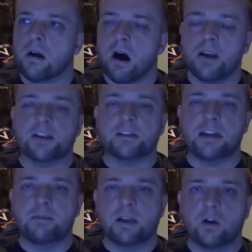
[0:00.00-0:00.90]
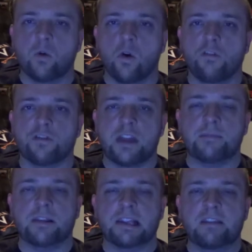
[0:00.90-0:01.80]
honestly, it'd be cool for
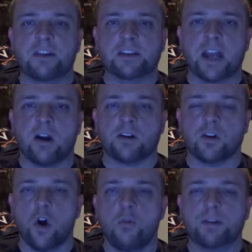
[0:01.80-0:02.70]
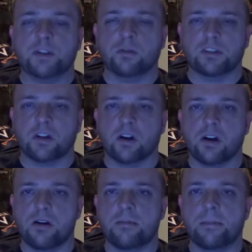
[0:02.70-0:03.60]
them to leave his character open to
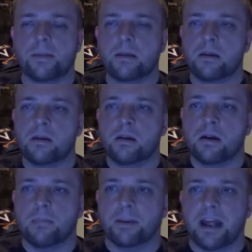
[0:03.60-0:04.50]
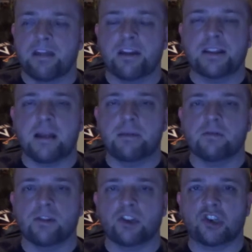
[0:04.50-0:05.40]
return, but I think that'd be
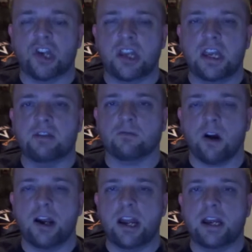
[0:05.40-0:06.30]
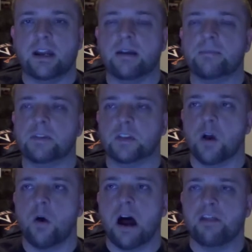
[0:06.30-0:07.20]
really shitty writing.
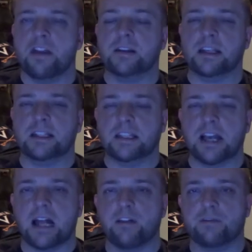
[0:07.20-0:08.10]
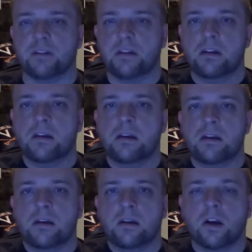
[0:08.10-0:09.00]
So I think to kind of
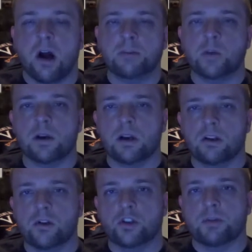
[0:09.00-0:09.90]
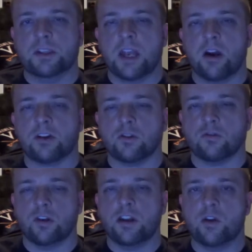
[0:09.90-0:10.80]
come to a conclusion with his character,
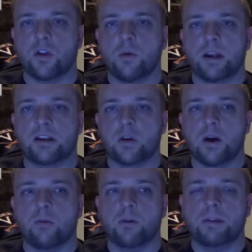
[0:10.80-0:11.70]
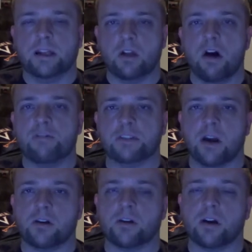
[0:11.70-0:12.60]
really the only way to do it would be to kill off his
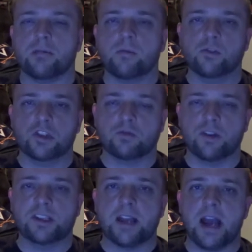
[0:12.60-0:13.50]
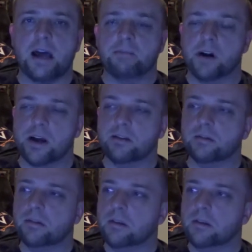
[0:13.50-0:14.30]
character, which is really sad, but